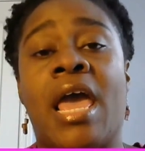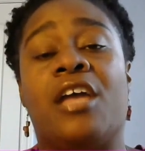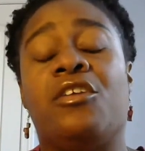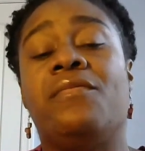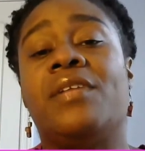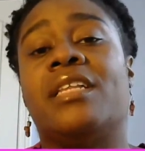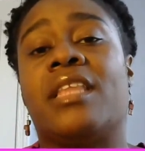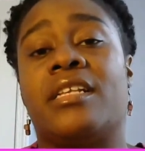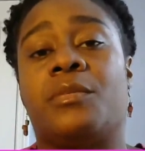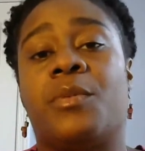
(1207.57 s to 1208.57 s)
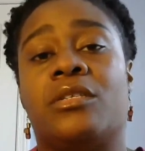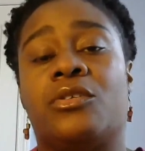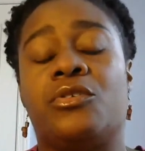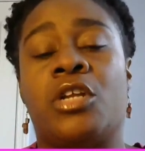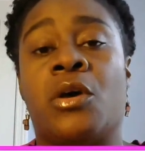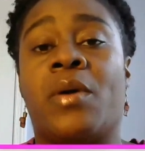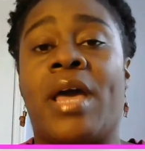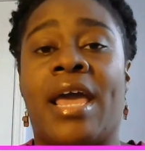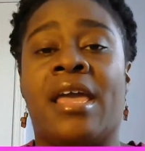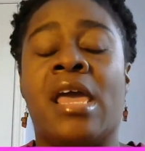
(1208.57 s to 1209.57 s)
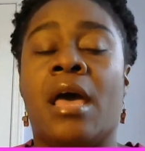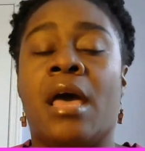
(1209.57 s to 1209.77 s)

And you let that sponsor know, hey,